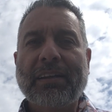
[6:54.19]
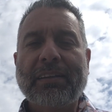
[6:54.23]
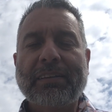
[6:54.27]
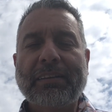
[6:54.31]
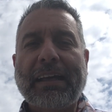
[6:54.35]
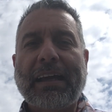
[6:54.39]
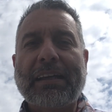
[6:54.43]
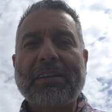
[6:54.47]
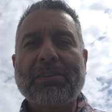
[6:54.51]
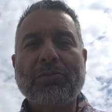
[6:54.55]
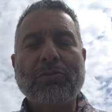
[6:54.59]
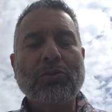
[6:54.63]

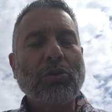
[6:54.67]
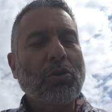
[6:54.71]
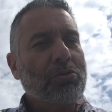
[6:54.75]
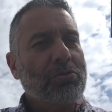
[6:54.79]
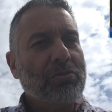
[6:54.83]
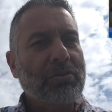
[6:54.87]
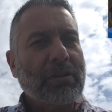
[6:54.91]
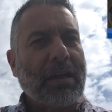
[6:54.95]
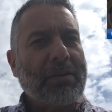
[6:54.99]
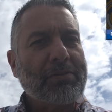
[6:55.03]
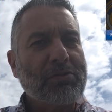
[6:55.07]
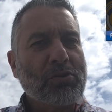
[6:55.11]

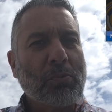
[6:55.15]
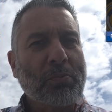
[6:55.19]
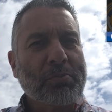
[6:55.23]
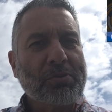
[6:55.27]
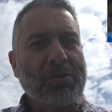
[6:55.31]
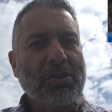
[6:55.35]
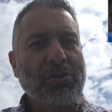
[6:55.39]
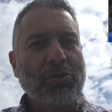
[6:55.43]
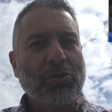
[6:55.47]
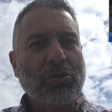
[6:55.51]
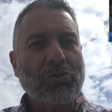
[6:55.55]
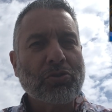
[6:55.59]
That
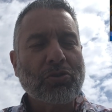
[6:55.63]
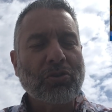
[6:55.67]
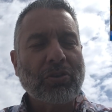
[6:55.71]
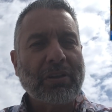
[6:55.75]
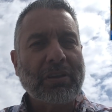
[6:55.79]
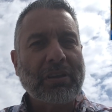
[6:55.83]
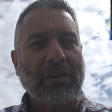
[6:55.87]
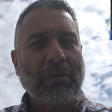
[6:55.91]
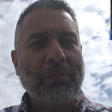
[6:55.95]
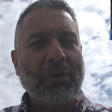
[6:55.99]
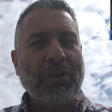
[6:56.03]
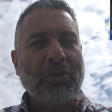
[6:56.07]
substitution
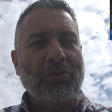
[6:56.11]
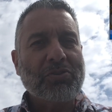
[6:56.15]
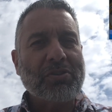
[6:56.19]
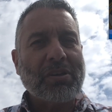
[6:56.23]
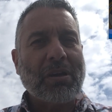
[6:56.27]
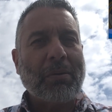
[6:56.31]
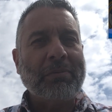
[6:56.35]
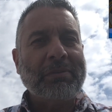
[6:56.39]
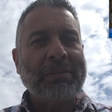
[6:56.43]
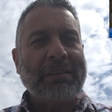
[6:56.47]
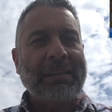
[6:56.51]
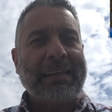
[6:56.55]
in the minute
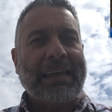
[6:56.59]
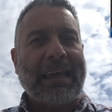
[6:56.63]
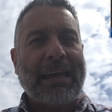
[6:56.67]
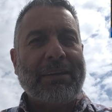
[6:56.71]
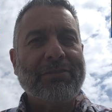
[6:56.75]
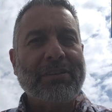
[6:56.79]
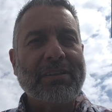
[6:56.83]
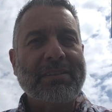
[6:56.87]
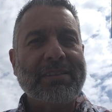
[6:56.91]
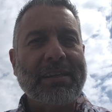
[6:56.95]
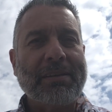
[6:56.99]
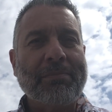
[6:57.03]
70
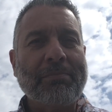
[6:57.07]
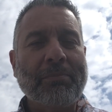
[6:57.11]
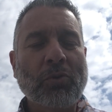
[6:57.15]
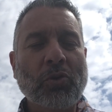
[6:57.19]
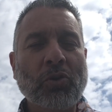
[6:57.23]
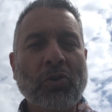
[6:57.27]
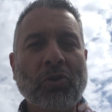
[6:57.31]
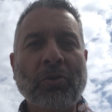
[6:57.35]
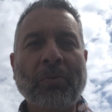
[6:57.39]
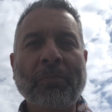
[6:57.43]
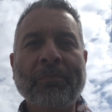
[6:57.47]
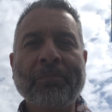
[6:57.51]
gave the team
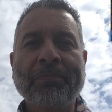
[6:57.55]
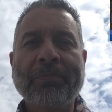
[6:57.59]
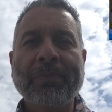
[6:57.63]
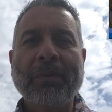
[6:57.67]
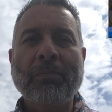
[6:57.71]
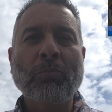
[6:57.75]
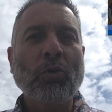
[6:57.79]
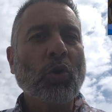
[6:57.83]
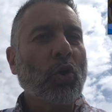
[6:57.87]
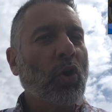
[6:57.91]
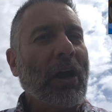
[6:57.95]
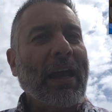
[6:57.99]

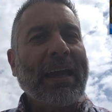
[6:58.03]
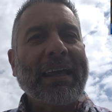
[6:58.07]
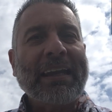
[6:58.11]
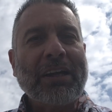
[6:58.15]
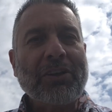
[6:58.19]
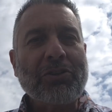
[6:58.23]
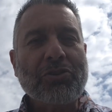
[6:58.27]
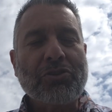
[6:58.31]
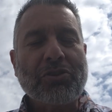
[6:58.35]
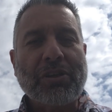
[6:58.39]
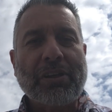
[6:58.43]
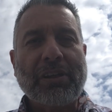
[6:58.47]
more
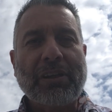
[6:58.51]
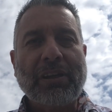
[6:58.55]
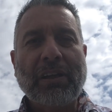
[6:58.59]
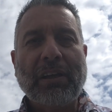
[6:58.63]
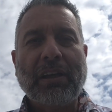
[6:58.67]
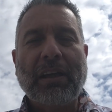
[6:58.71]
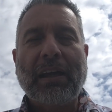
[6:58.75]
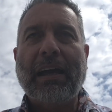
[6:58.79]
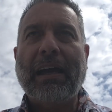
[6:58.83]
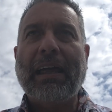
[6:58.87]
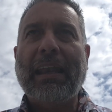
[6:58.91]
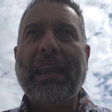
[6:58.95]
energy,
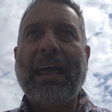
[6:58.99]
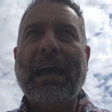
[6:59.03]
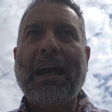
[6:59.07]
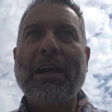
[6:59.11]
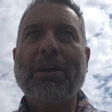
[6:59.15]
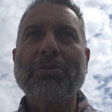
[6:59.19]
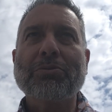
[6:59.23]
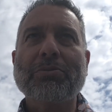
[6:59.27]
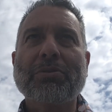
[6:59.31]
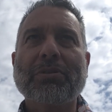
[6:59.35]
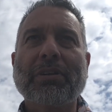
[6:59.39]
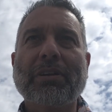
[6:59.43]

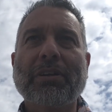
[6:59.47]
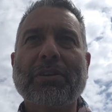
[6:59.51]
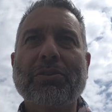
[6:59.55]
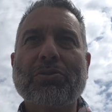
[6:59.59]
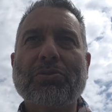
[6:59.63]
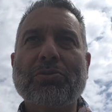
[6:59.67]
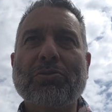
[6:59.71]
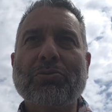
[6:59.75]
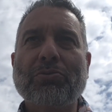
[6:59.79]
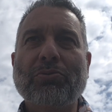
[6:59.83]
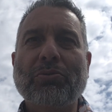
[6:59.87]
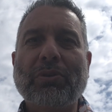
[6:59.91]
allowed
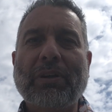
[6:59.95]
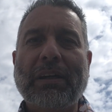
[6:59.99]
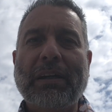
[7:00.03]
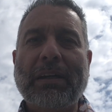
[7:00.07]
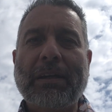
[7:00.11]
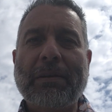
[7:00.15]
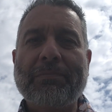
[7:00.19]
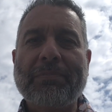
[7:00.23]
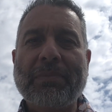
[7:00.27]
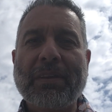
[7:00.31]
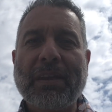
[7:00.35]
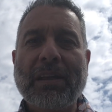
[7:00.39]

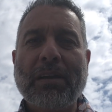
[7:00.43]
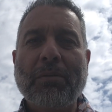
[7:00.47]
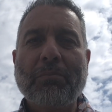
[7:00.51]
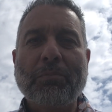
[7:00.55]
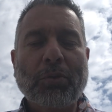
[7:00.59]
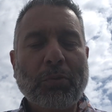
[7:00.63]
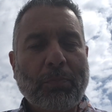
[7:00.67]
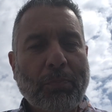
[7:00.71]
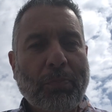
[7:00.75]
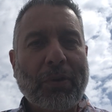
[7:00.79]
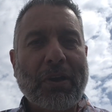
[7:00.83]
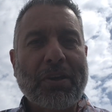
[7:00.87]
to
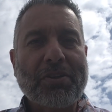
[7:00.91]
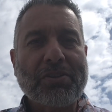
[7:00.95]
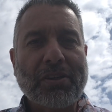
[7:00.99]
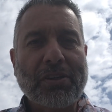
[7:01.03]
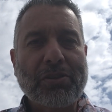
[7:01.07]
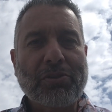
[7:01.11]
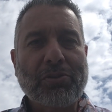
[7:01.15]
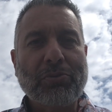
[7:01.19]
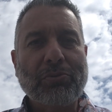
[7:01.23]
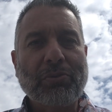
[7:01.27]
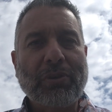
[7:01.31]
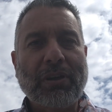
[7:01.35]
put pressure
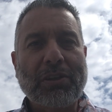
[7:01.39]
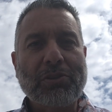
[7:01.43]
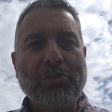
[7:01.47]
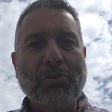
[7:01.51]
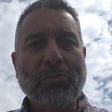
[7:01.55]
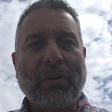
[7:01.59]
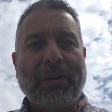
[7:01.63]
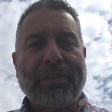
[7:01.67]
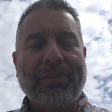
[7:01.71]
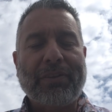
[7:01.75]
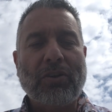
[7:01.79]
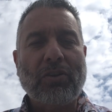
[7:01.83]
to
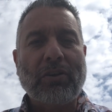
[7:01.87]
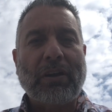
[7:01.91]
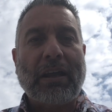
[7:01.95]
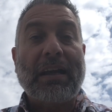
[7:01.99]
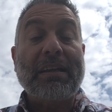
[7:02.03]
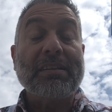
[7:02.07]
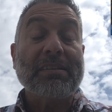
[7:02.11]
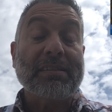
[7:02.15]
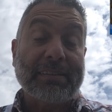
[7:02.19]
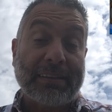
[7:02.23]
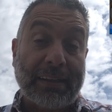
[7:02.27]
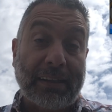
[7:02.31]
Barcelona.
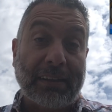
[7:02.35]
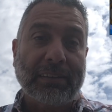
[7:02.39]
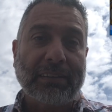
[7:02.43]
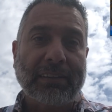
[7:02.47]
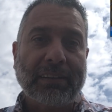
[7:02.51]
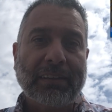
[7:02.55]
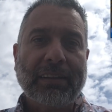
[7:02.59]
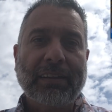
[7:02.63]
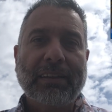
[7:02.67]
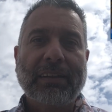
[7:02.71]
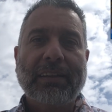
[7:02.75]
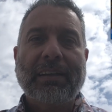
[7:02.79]
Still,
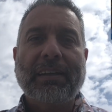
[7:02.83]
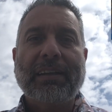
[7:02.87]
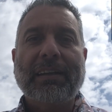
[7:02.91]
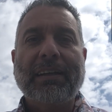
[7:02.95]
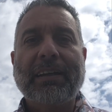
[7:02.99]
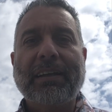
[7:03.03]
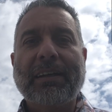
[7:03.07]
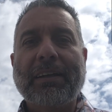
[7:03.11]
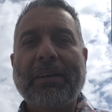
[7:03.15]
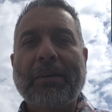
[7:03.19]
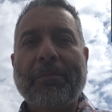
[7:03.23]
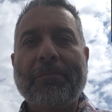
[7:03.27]

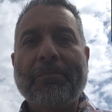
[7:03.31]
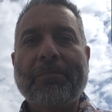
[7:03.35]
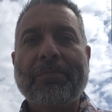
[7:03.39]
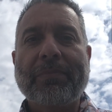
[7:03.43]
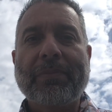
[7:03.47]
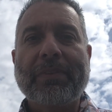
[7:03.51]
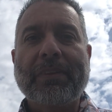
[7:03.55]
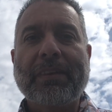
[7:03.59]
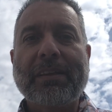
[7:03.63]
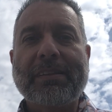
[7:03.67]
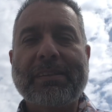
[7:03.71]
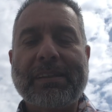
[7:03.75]

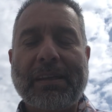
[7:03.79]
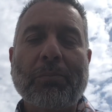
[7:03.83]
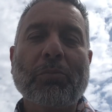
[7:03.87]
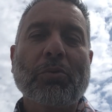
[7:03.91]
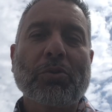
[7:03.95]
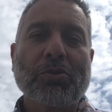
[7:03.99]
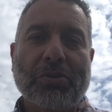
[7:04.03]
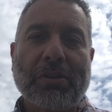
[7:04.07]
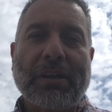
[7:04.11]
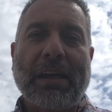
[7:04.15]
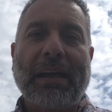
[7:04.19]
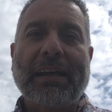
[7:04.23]
the team
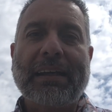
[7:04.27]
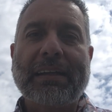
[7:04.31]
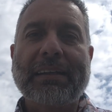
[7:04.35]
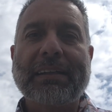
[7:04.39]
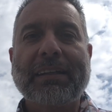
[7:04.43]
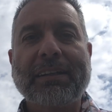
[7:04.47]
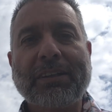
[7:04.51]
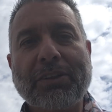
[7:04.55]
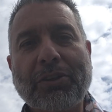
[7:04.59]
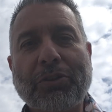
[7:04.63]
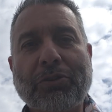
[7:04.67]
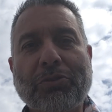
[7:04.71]
was tired,
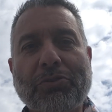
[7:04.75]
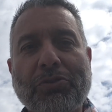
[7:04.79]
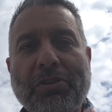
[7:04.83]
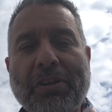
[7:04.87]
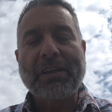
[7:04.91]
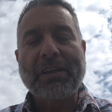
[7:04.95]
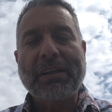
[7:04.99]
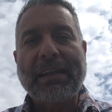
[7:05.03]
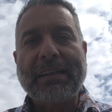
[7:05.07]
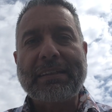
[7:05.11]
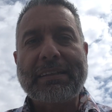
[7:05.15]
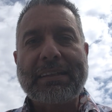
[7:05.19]
and you could
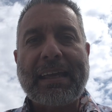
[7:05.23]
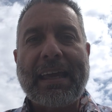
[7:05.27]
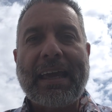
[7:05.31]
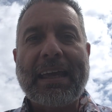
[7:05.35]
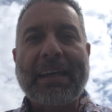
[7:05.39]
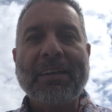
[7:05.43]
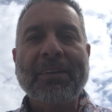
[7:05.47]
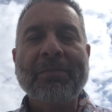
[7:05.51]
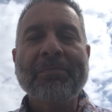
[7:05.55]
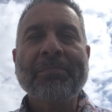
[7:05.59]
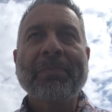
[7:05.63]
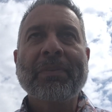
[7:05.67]
it at the
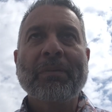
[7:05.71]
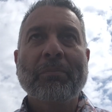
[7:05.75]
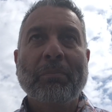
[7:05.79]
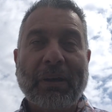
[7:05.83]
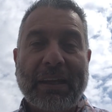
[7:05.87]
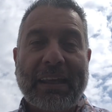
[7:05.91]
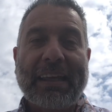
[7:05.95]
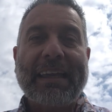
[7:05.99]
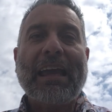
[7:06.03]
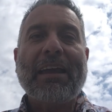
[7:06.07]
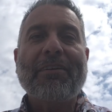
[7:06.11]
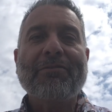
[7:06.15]
end, but
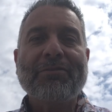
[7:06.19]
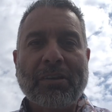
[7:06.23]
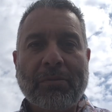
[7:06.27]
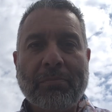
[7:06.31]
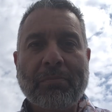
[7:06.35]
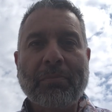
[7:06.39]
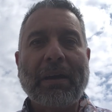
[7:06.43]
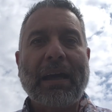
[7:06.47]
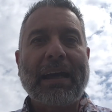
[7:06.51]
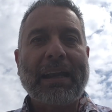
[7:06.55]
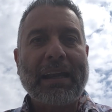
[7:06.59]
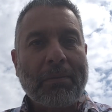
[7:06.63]
it gave
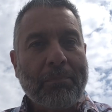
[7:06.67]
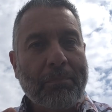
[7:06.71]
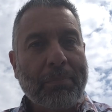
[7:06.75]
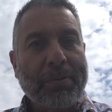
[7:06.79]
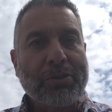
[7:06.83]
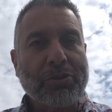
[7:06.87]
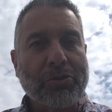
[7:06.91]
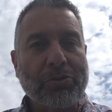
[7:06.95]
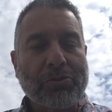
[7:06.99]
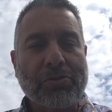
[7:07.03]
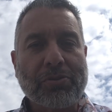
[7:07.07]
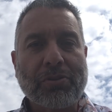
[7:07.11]
them an
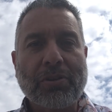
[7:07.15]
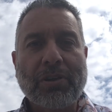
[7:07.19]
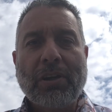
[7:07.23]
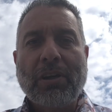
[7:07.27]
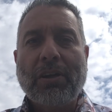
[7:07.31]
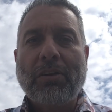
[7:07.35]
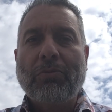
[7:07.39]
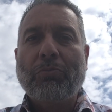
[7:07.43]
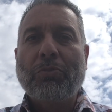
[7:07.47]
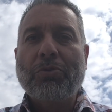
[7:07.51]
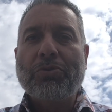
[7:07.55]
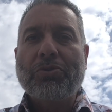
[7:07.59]
impetus
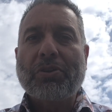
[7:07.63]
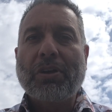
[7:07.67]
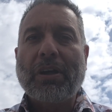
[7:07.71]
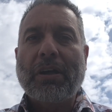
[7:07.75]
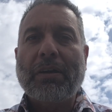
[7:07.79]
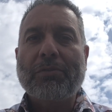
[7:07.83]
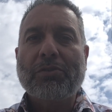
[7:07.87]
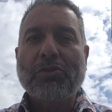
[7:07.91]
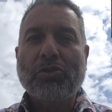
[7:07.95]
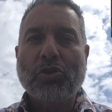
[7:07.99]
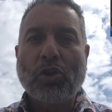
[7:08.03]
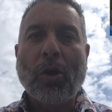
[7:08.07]
which
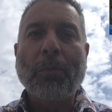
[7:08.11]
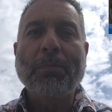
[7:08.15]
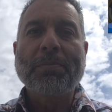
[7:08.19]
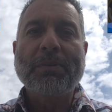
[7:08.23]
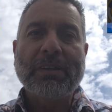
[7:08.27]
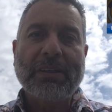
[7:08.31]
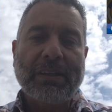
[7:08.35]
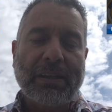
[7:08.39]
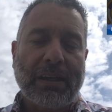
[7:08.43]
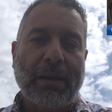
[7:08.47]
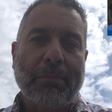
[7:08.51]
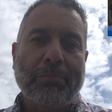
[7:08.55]
stopped
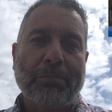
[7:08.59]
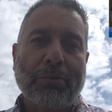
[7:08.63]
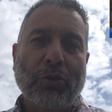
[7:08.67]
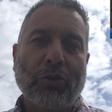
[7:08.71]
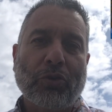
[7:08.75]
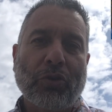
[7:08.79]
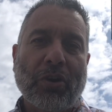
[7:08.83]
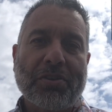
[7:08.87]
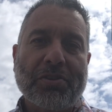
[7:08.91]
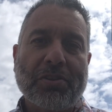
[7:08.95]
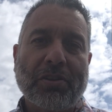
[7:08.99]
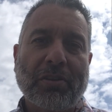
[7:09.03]
the
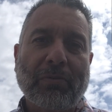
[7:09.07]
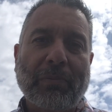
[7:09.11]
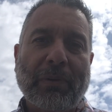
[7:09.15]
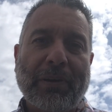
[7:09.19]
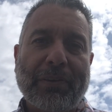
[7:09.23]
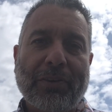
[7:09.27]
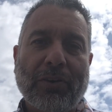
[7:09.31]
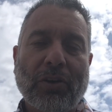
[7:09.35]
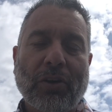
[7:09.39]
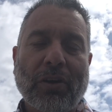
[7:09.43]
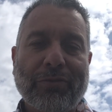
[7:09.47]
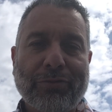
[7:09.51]
progression of
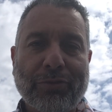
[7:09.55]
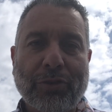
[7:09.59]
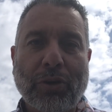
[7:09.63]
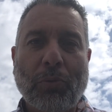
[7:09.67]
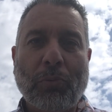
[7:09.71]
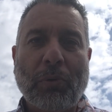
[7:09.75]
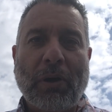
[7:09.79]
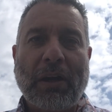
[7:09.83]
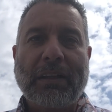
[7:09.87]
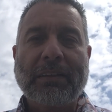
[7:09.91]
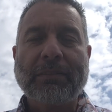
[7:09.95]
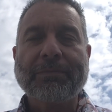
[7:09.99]
Barcelona for a
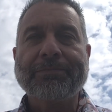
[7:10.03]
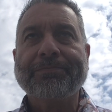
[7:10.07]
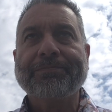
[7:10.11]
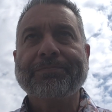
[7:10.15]
while.